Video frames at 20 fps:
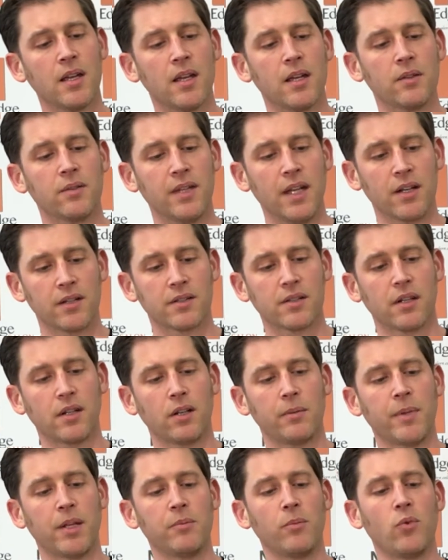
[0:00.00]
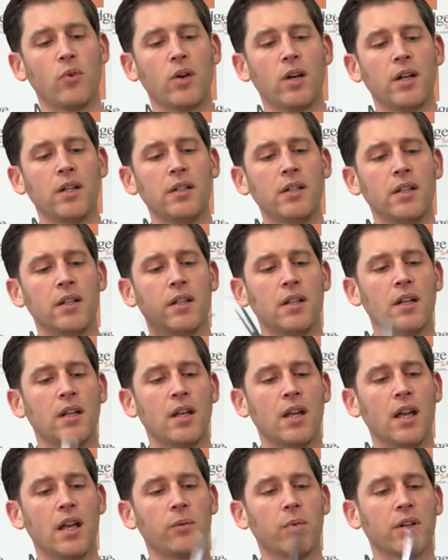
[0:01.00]
There's a little bit more,
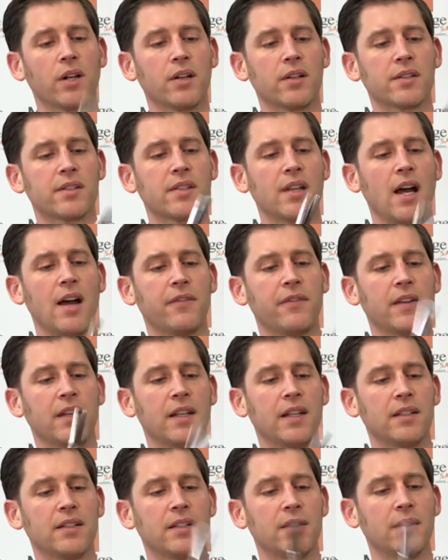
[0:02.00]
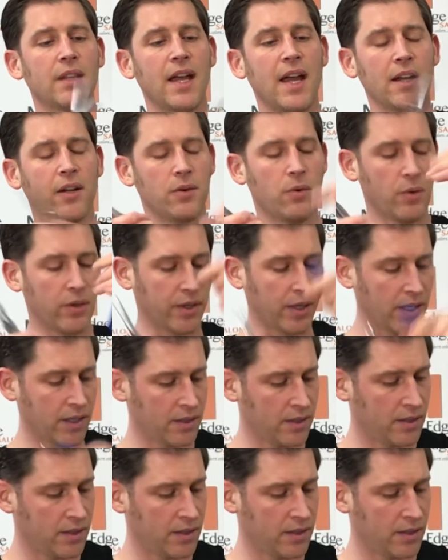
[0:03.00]
and we're going to soften into that corner.